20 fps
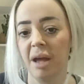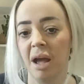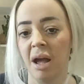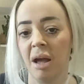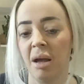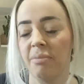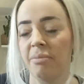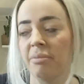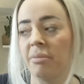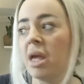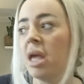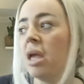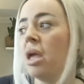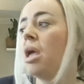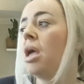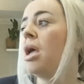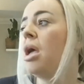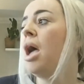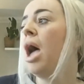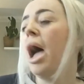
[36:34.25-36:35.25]
And
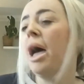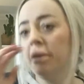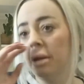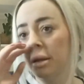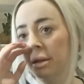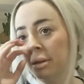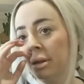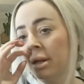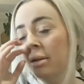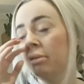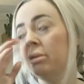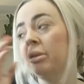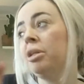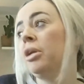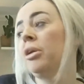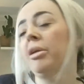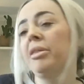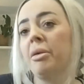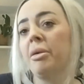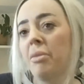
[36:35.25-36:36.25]

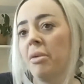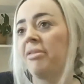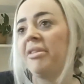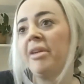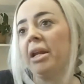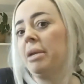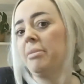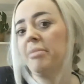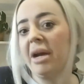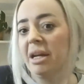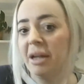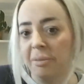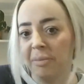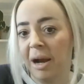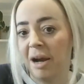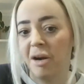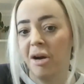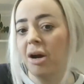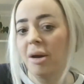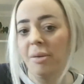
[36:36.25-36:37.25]
they were sending money
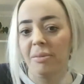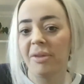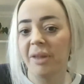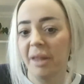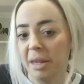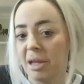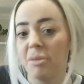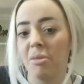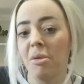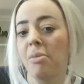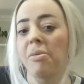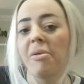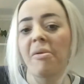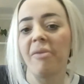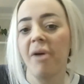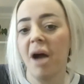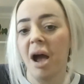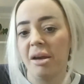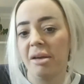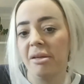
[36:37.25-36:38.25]
back home. So they were
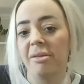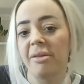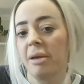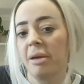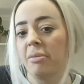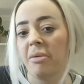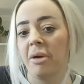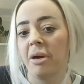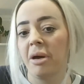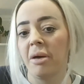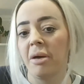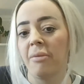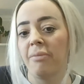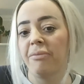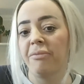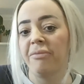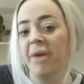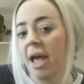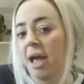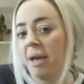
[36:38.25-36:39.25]
providers, they were
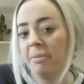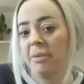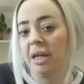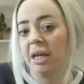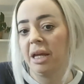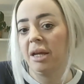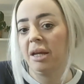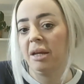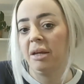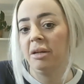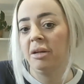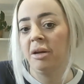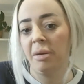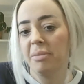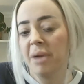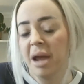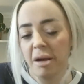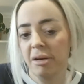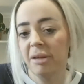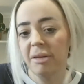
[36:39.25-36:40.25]
family,
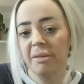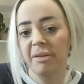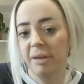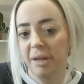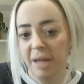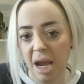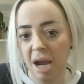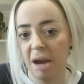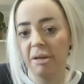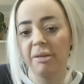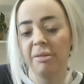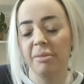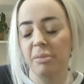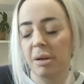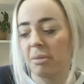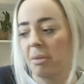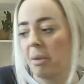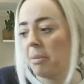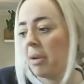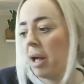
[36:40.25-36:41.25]
parents and carers and blah,
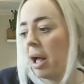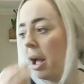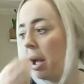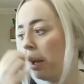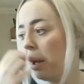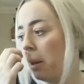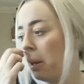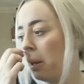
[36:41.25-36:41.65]
blah, blah.